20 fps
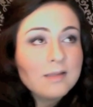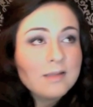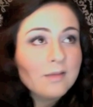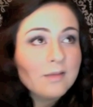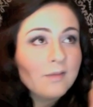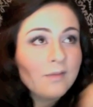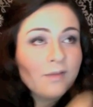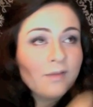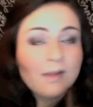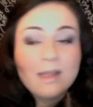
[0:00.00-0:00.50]

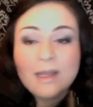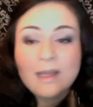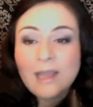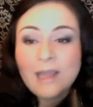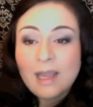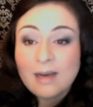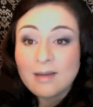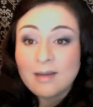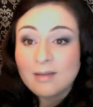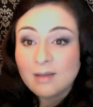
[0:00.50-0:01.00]
feel like
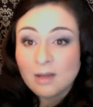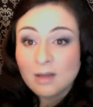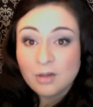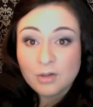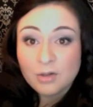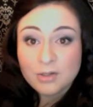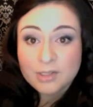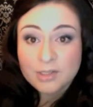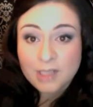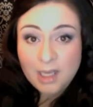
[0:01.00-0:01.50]
anything on
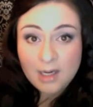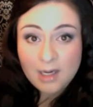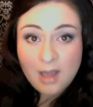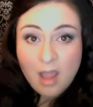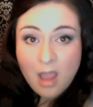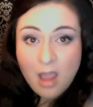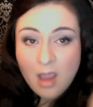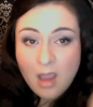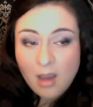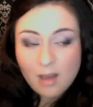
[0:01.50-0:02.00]
your skin.
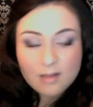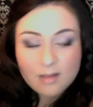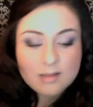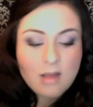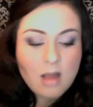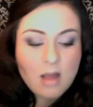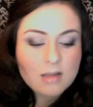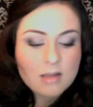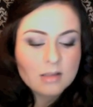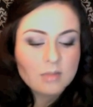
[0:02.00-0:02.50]
It's
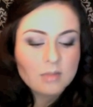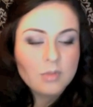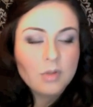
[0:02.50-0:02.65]
awesome.